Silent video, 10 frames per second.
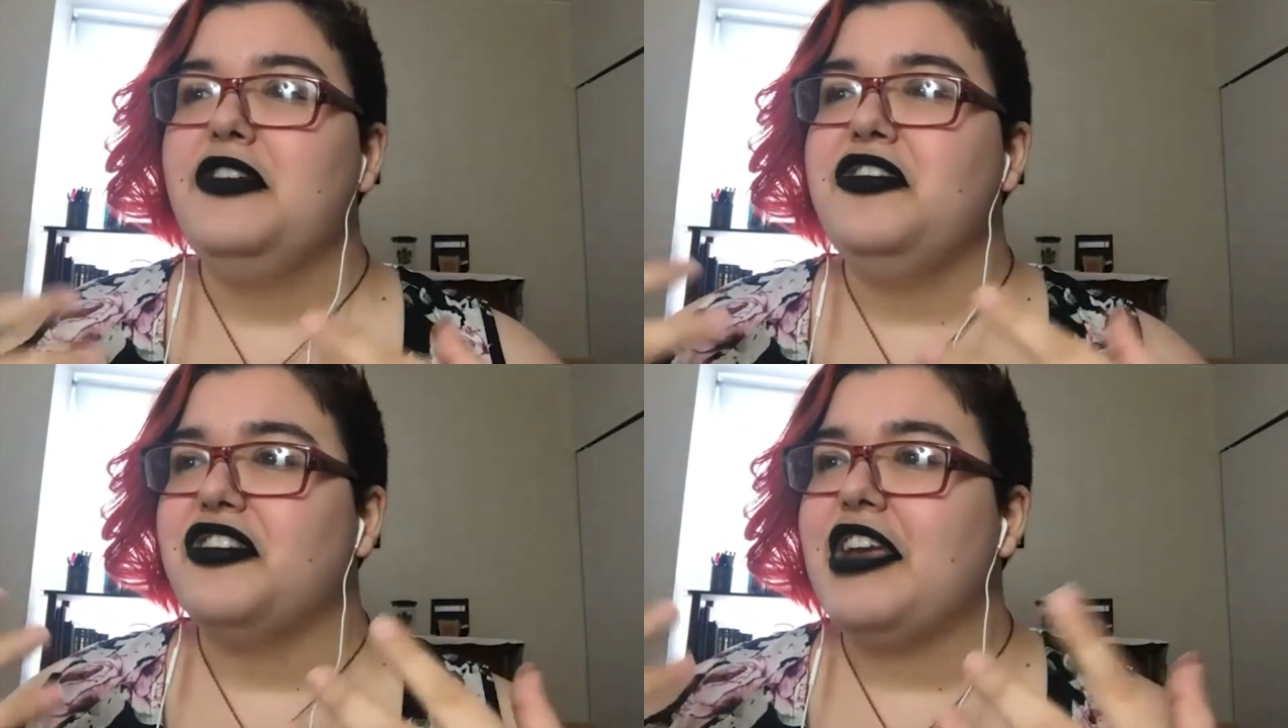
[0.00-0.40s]

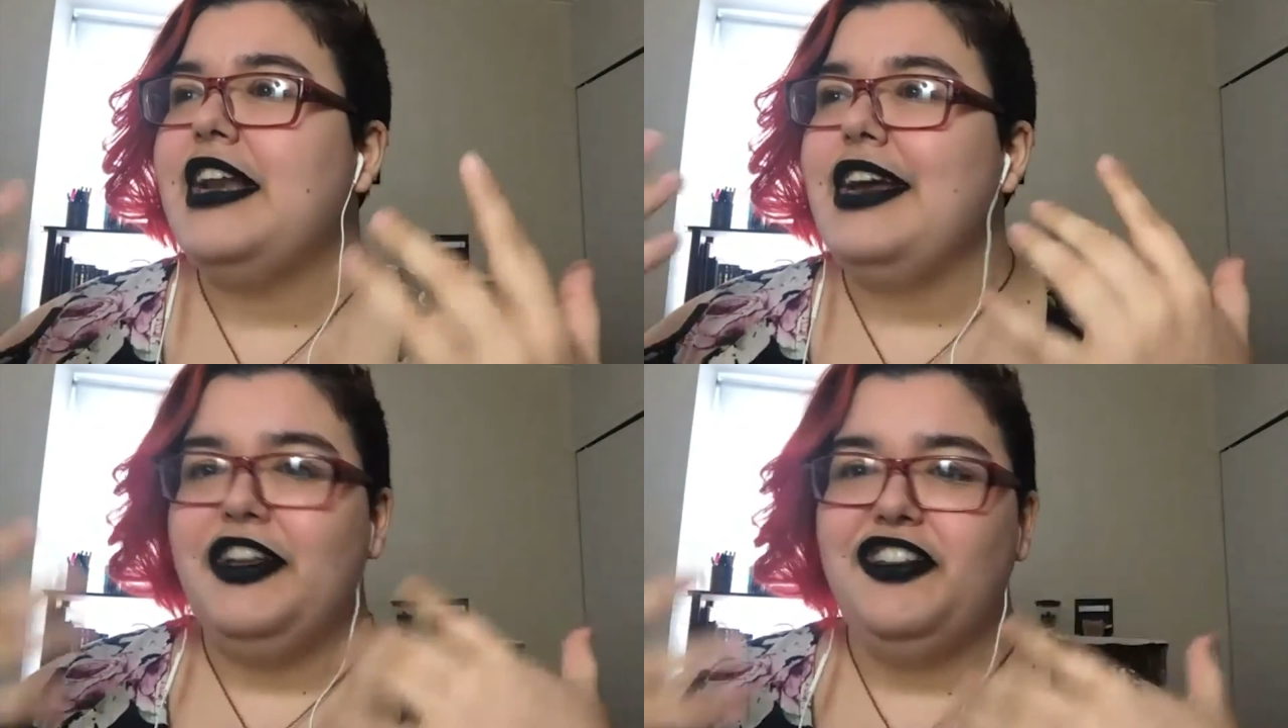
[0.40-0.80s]
just
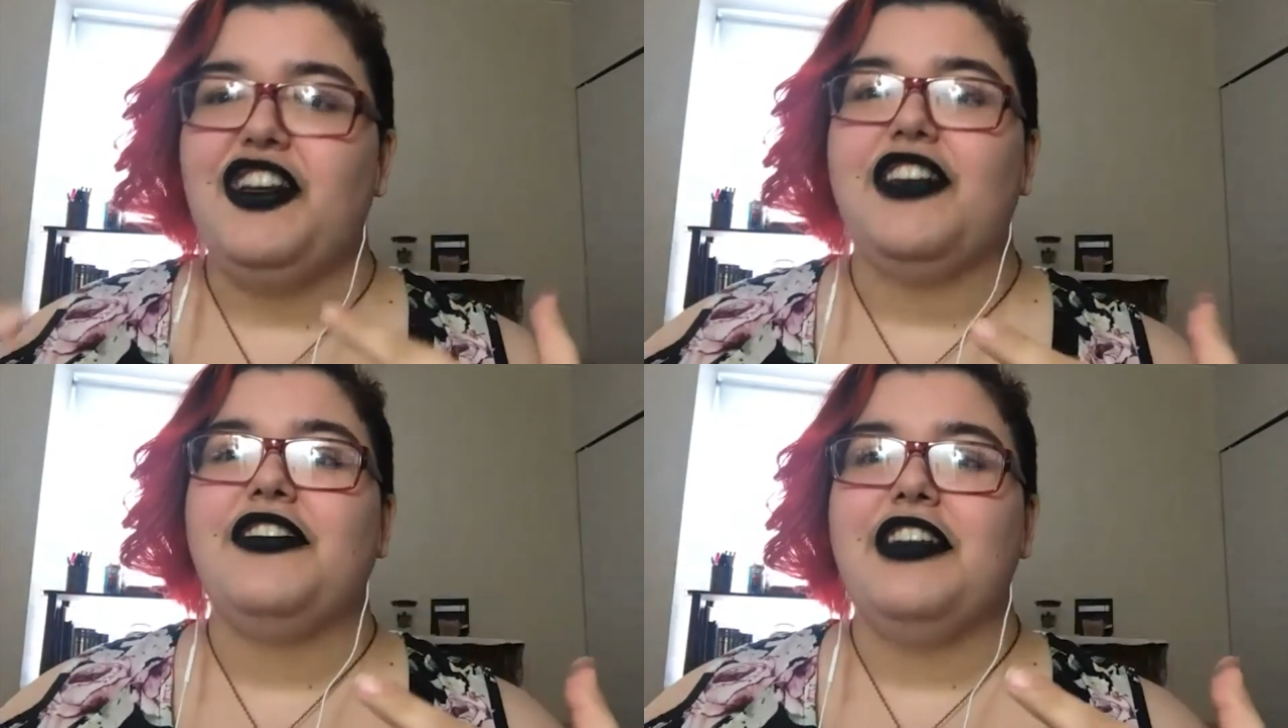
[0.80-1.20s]
kind of
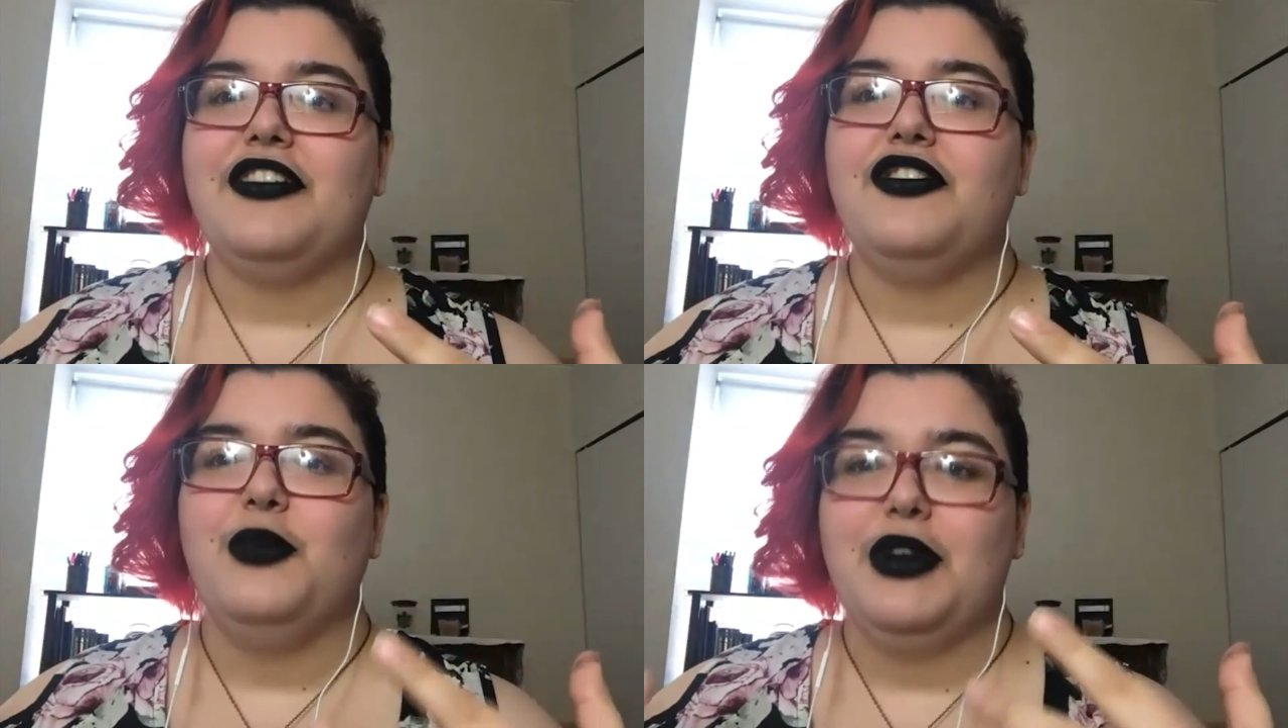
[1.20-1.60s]

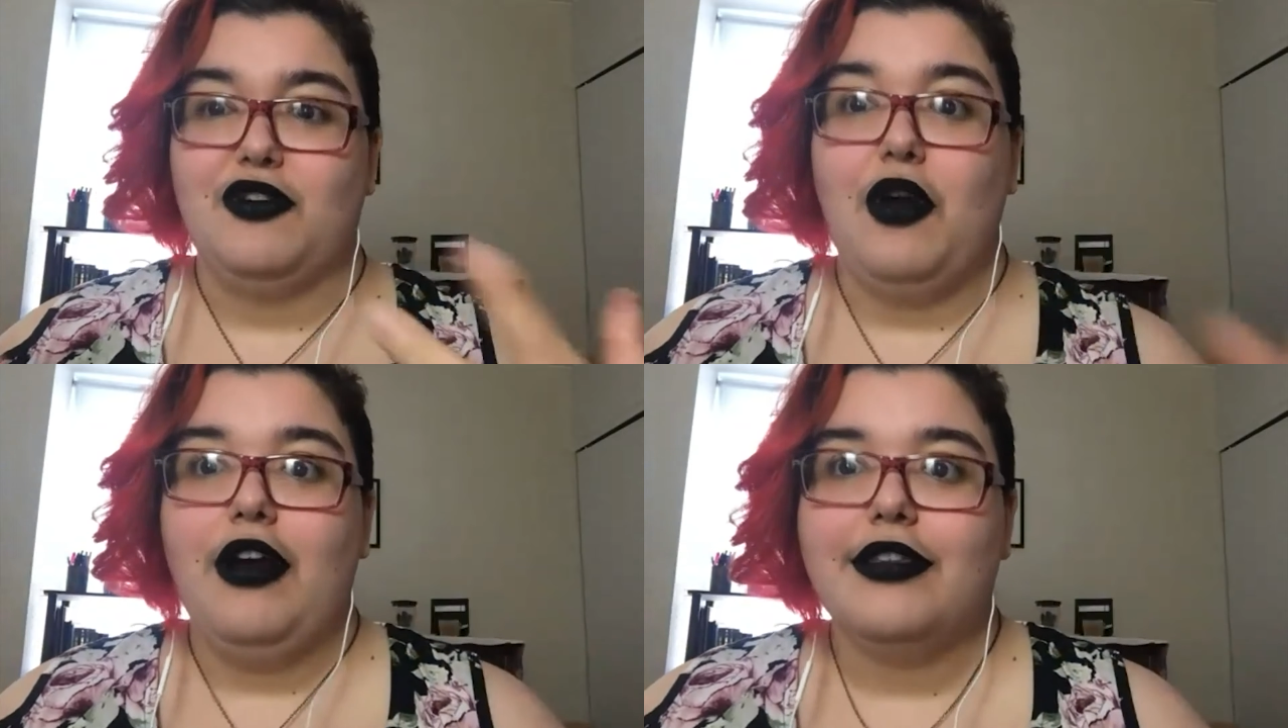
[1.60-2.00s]
adjusting to a
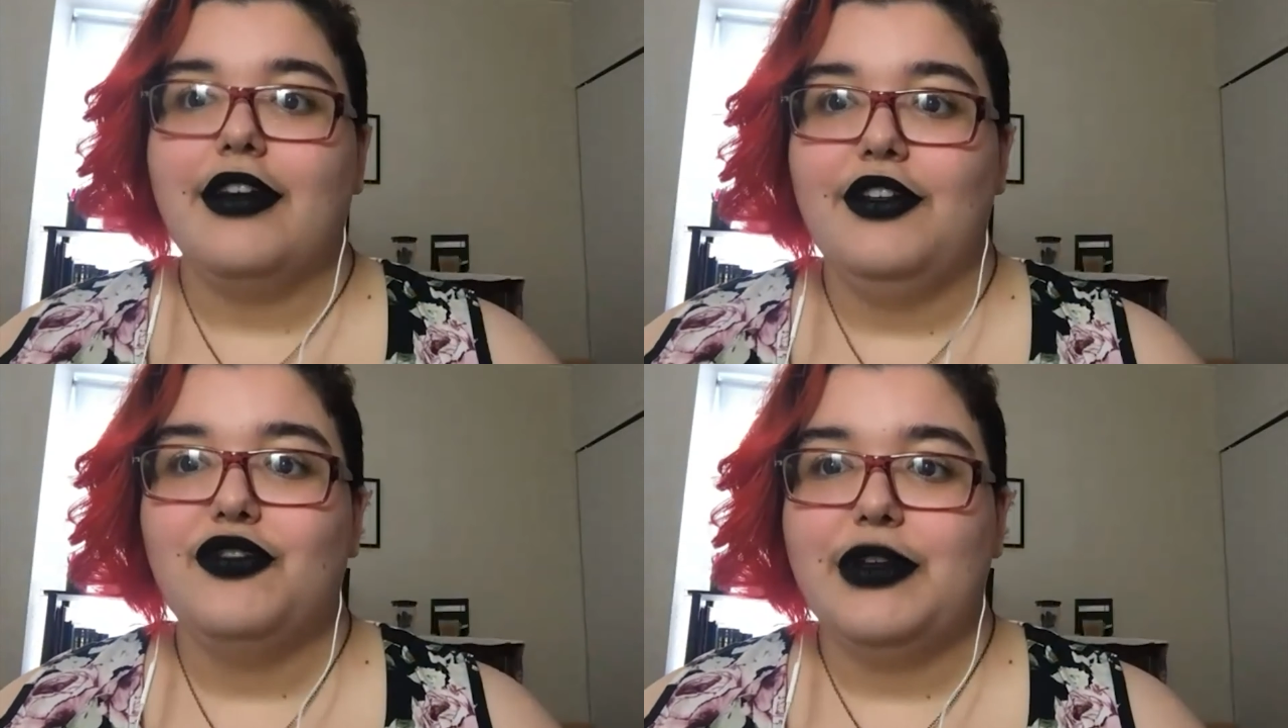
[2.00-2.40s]
cross
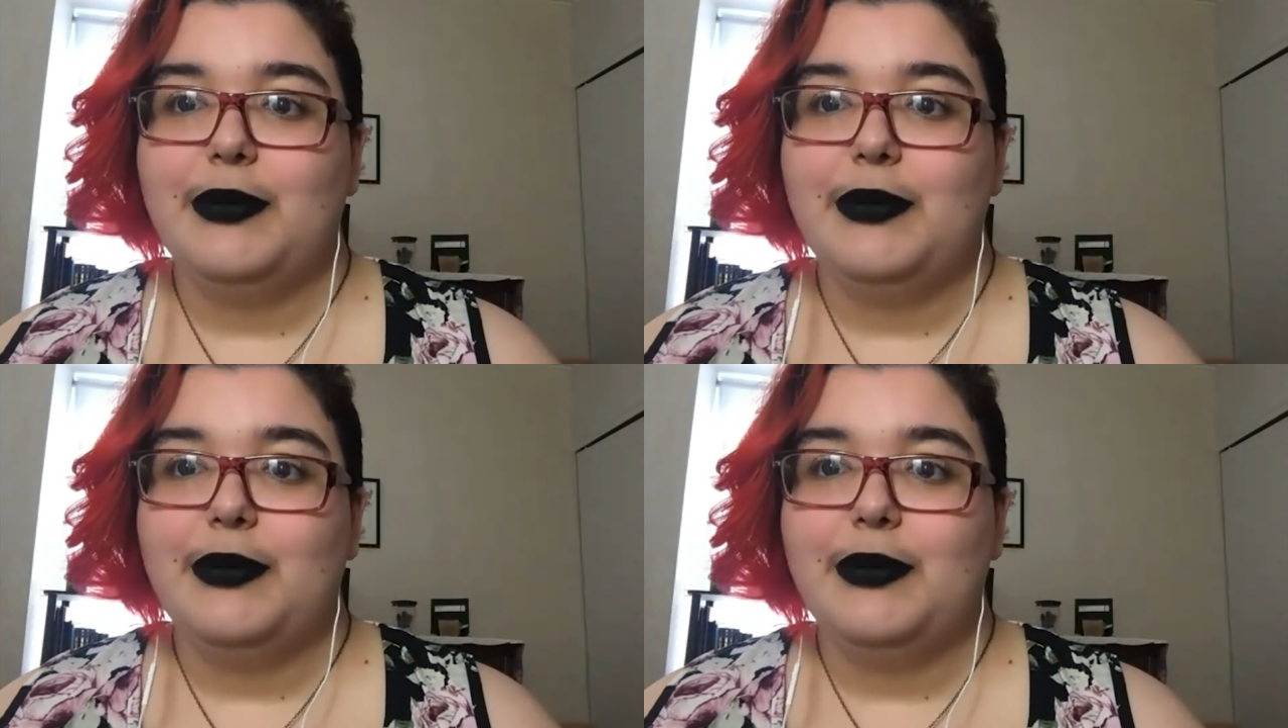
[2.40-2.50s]
country